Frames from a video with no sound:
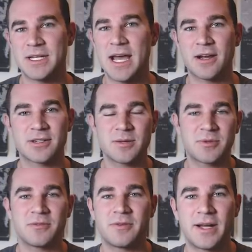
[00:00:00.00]
tag, or
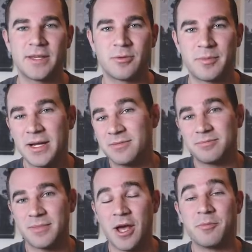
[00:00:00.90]
something fun that might
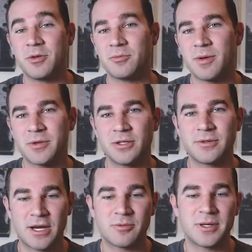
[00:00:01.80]
help me remember you.
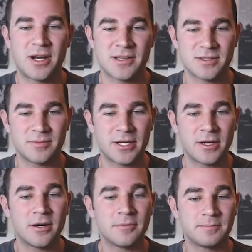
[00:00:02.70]
That would be awesome
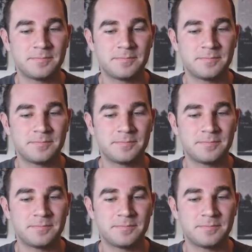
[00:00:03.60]
there.